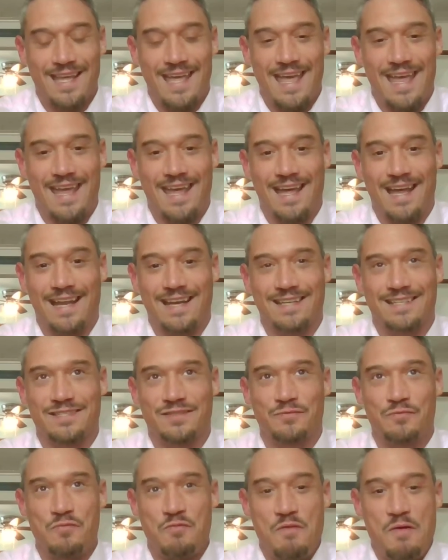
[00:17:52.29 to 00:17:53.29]
And
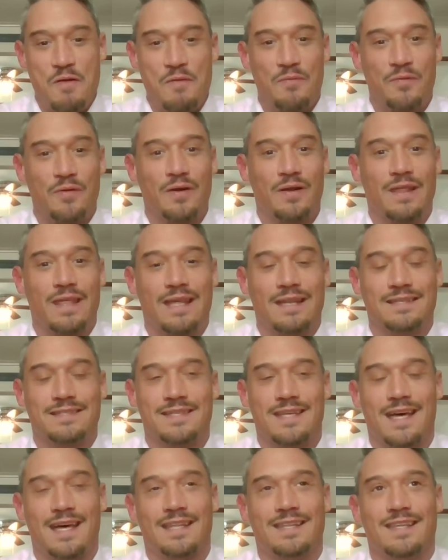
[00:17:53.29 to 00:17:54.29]
just remember
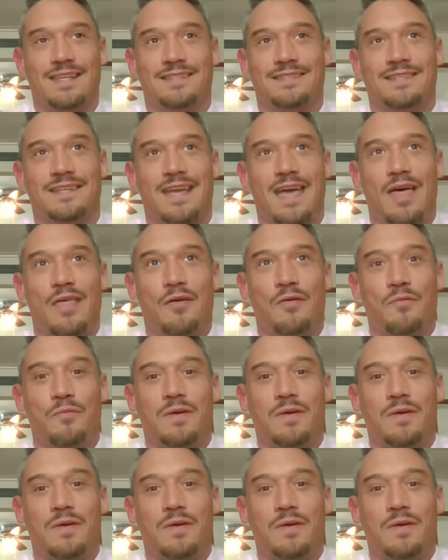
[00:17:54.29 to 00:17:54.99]
that together